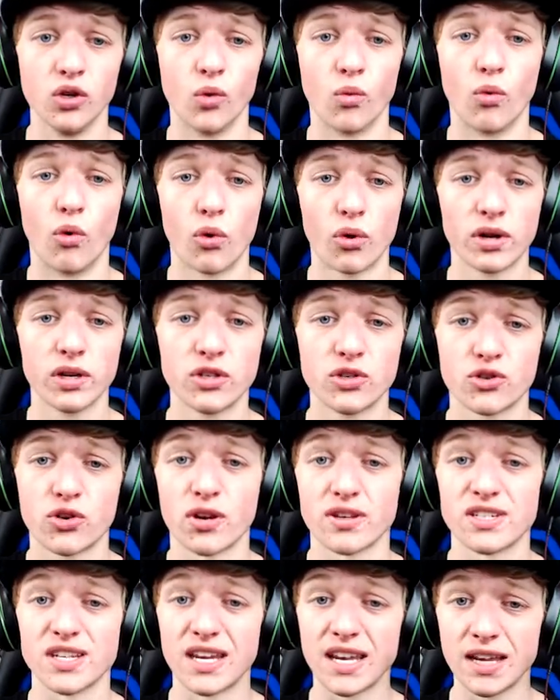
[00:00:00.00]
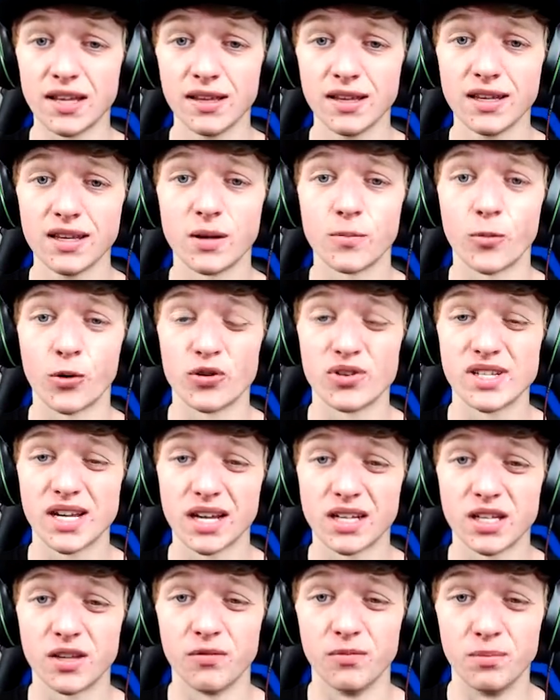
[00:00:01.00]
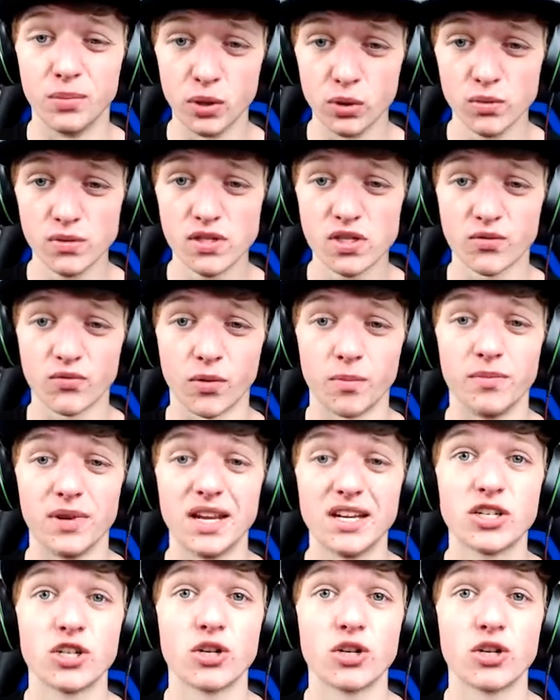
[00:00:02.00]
your Warden draws healing and protective boons from